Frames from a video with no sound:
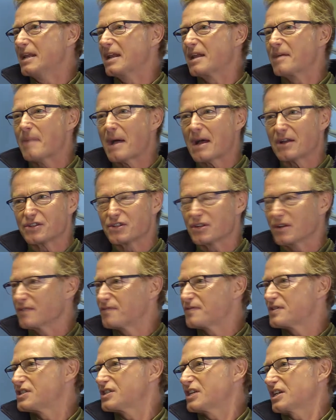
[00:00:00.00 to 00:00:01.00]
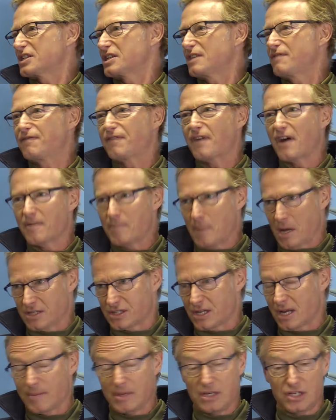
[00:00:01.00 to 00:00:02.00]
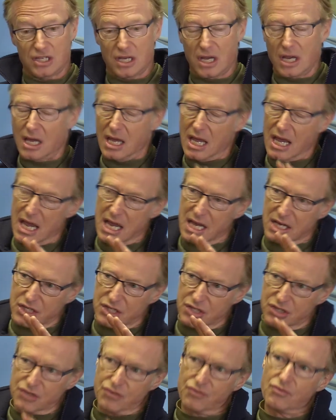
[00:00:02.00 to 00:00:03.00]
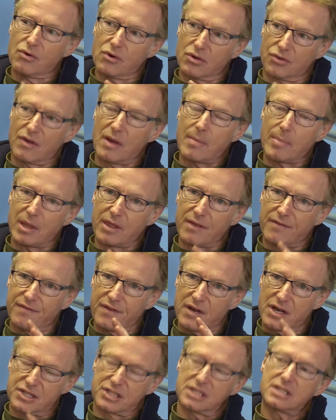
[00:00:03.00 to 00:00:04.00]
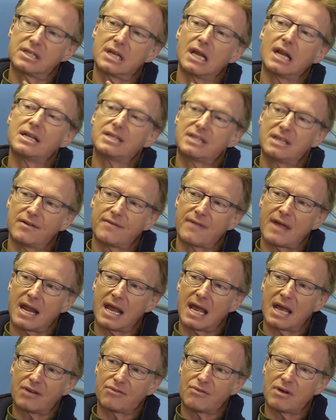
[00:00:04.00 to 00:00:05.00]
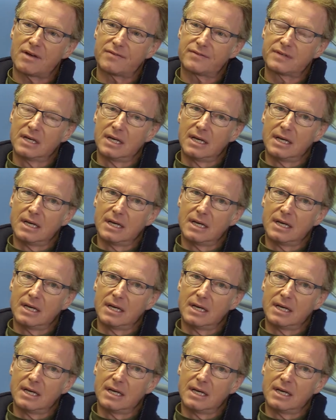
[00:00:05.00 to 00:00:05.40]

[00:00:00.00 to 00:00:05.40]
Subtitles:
at about sort of 65 miles an hour. It was just extraordinary, but the versatility of that aircraft.